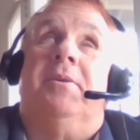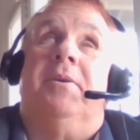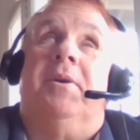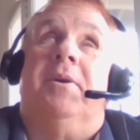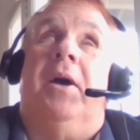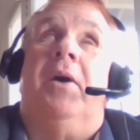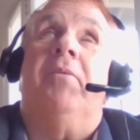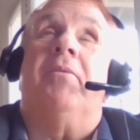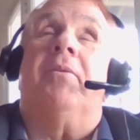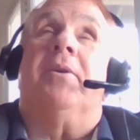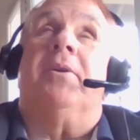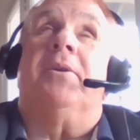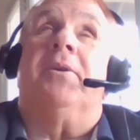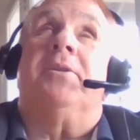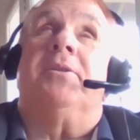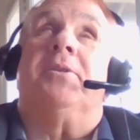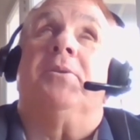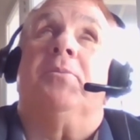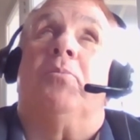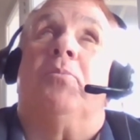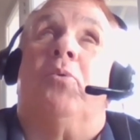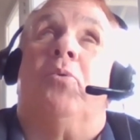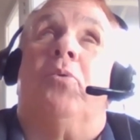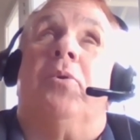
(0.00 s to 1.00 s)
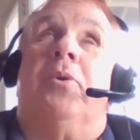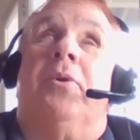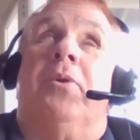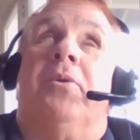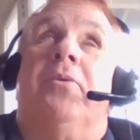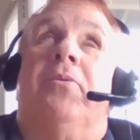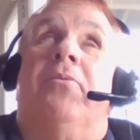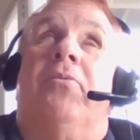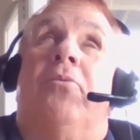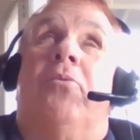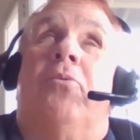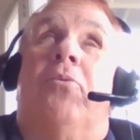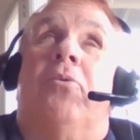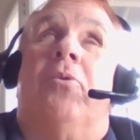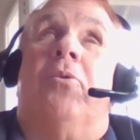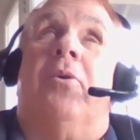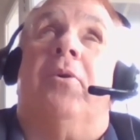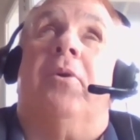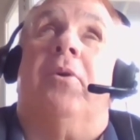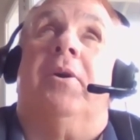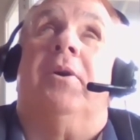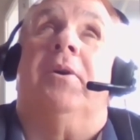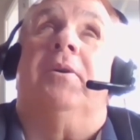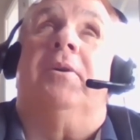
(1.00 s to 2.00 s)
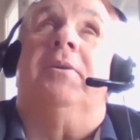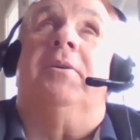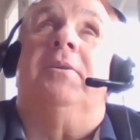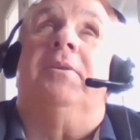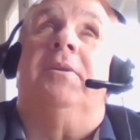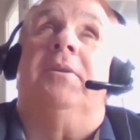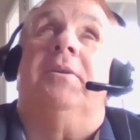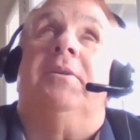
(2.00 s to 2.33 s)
evidence supported for